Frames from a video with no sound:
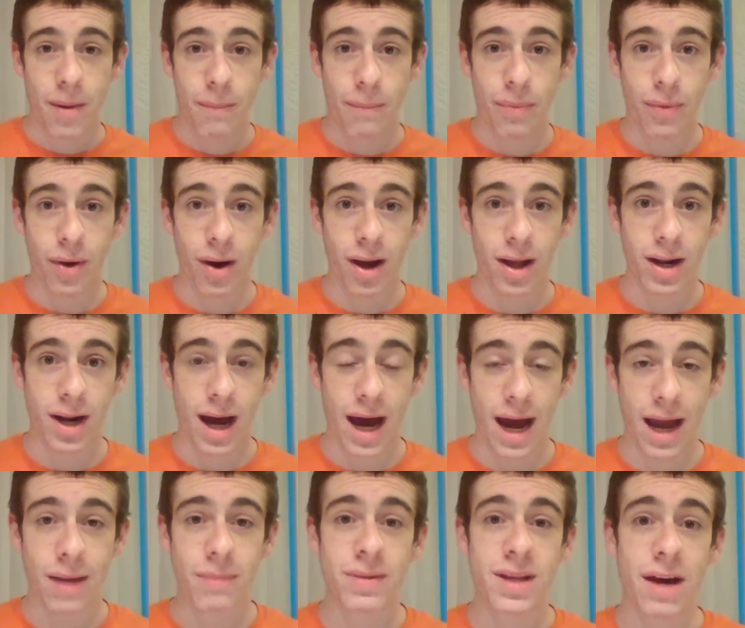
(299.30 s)
but
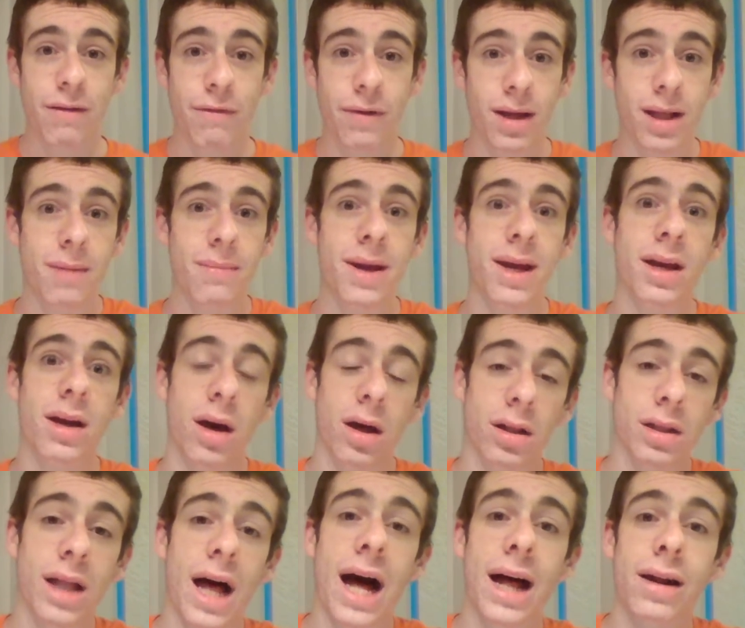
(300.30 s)
I'm definitely gonna make a
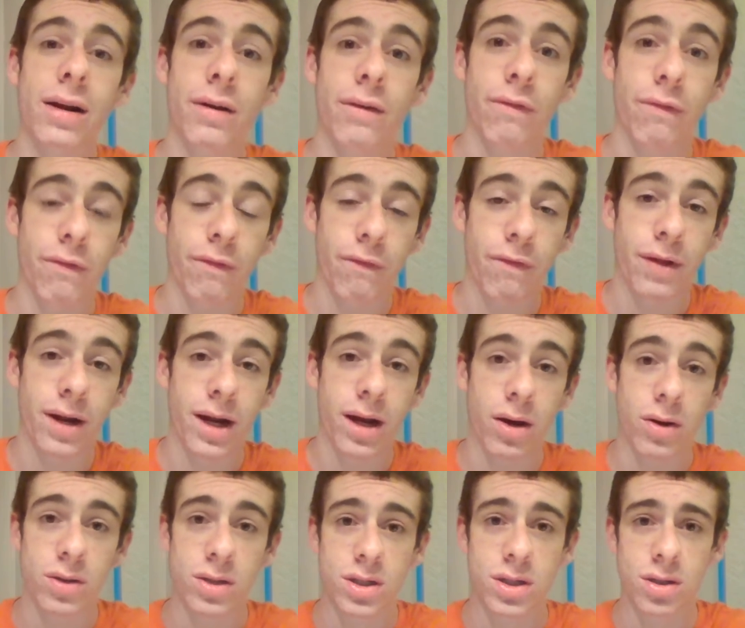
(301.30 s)
lot of
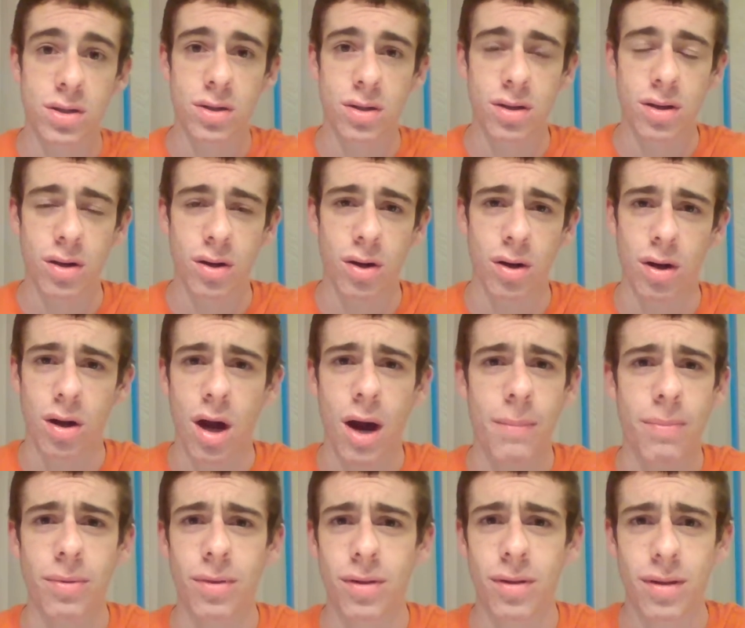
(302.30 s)
videos, or a
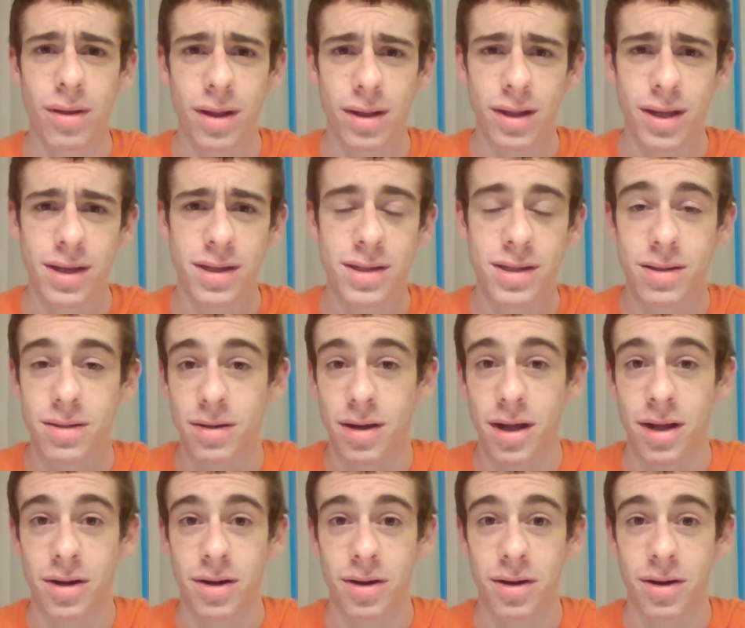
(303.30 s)
couple at least. I don't